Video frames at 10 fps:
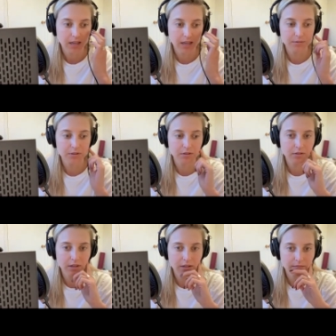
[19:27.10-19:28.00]
how Absolutely. To
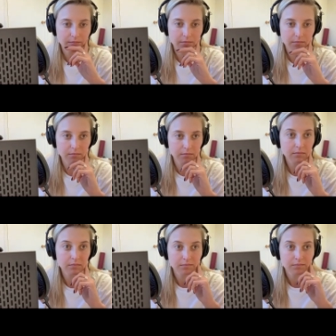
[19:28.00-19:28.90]
ask things or what they
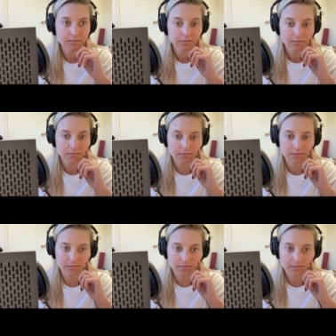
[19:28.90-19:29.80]
ask or
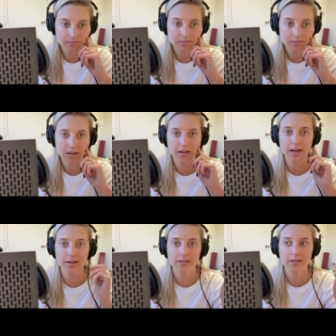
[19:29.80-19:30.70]
mm-hmm. and
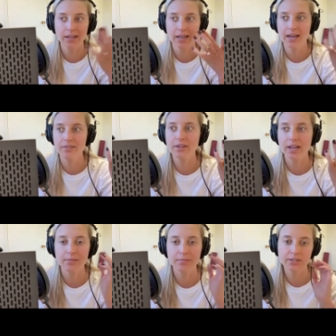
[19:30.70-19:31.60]
how to like
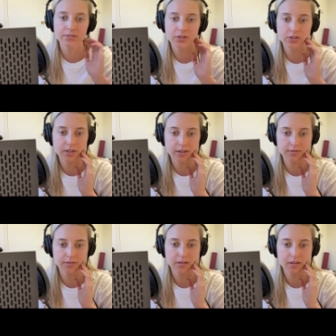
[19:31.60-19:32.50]
advocate best for yourself
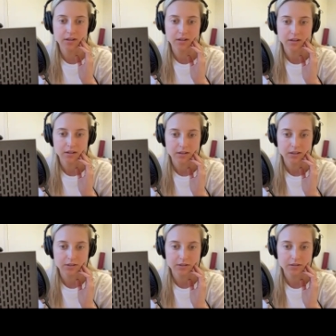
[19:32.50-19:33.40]
or
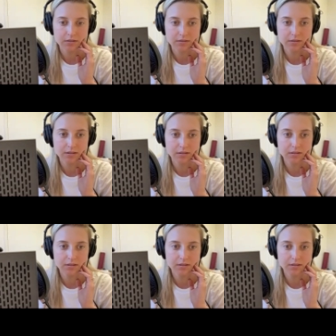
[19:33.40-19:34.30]
something we come up
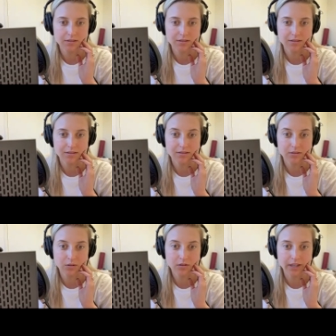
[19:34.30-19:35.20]
with too.
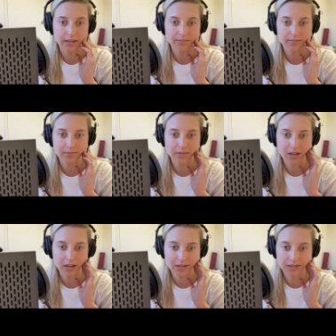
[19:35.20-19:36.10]
Totally.
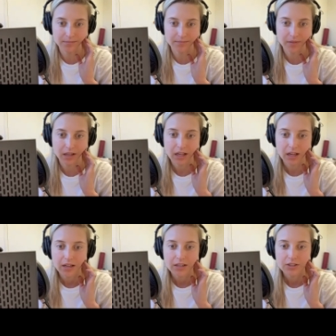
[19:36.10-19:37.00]
Awesome.
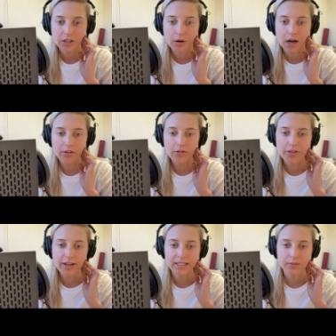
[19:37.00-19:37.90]
So other
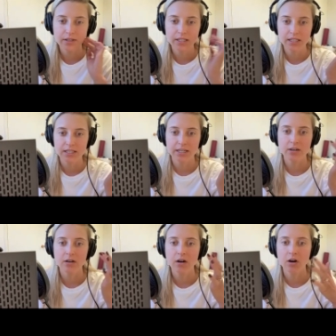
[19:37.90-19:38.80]
things that we'd consider
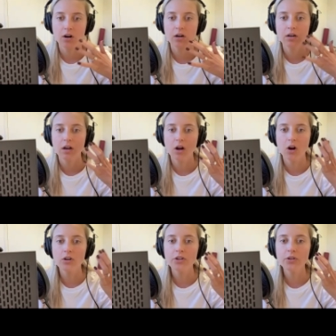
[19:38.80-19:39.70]
are,
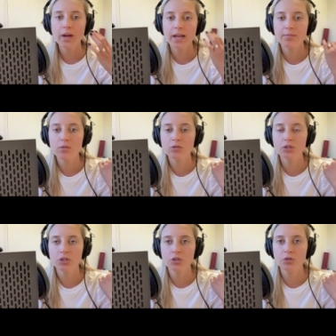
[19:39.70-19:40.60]
are you able
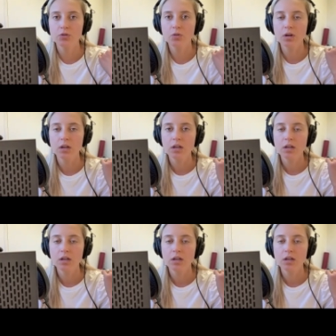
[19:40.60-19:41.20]
to